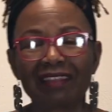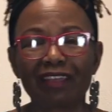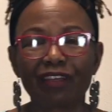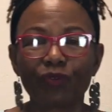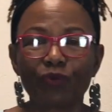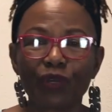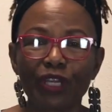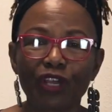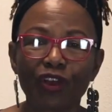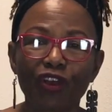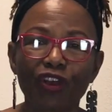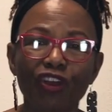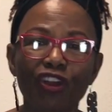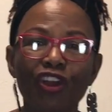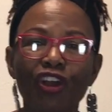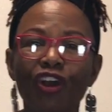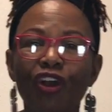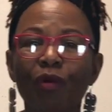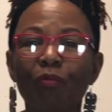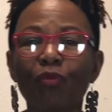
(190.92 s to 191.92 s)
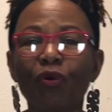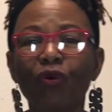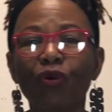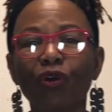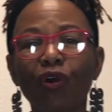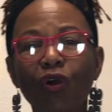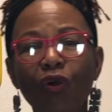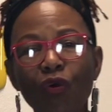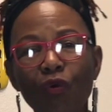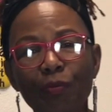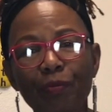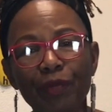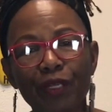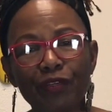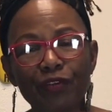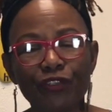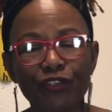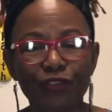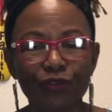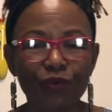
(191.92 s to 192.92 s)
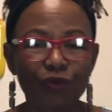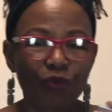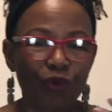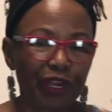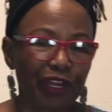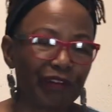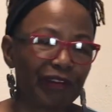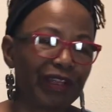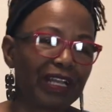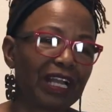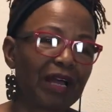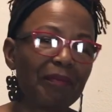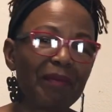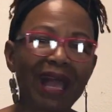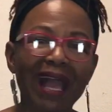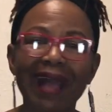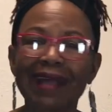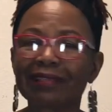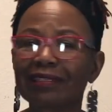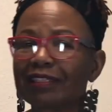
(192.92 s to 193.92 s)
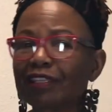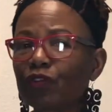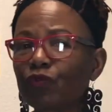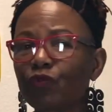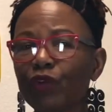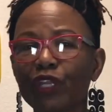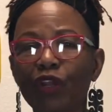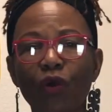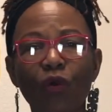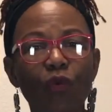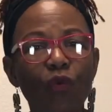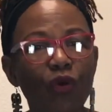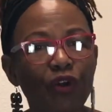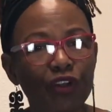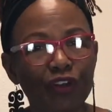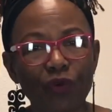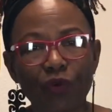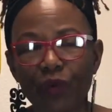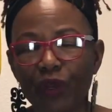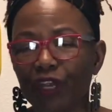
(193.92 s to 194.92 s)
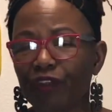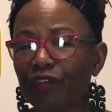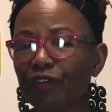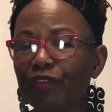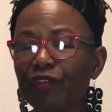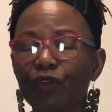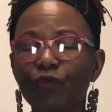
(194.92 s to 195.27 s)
that we are more open to wearing a mask that we don't want to wear,